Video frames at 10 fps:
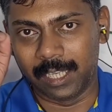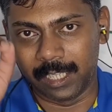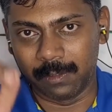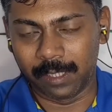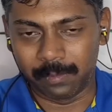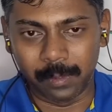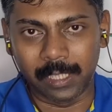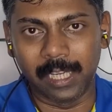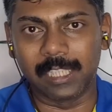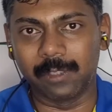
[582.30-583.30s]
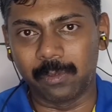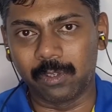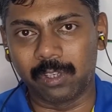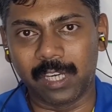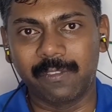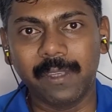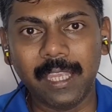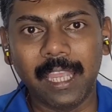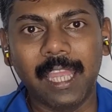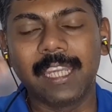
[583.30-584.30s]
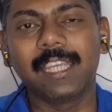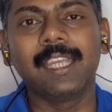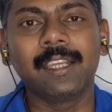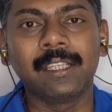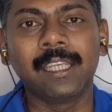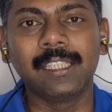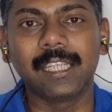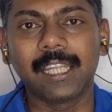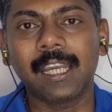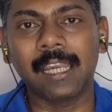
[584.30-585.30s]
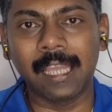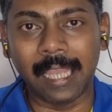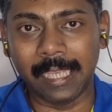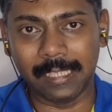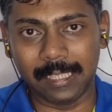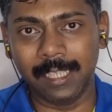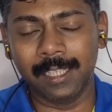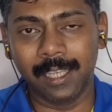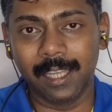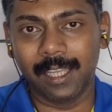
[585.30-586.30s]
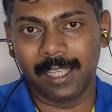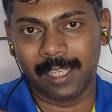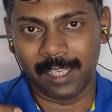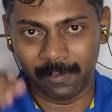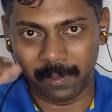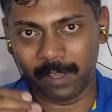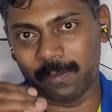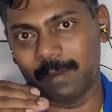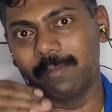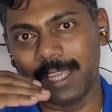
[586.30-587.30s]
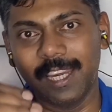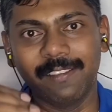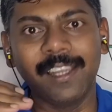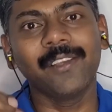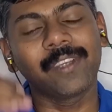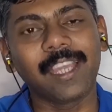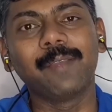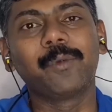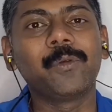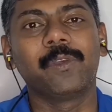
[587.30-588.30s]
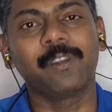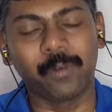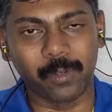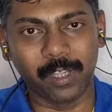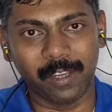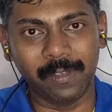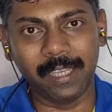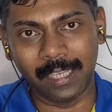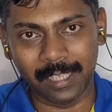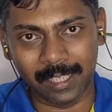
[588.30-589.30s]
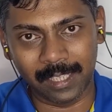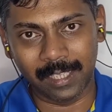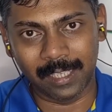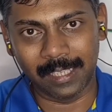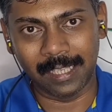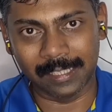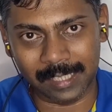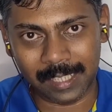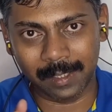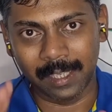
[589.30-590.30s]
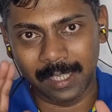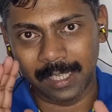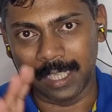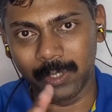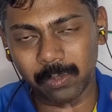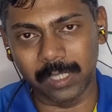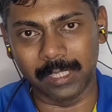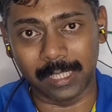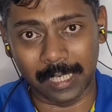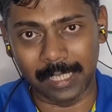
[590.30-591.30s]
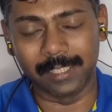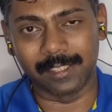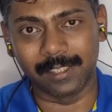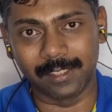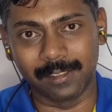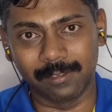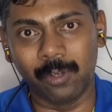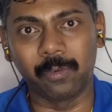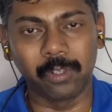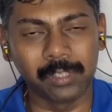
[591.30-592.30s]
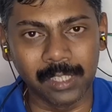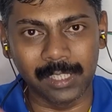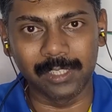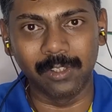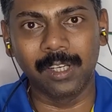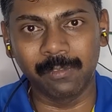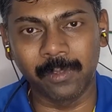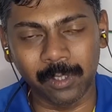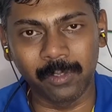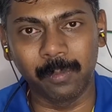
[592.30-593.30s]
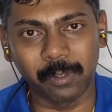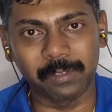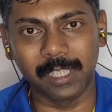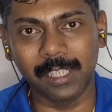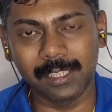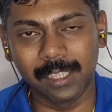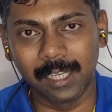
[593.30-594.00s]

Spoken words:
your creative photography, and in general I think if you are from my level, you can improve your photography as an enthusiast at least. Of course, it is not for you professionals.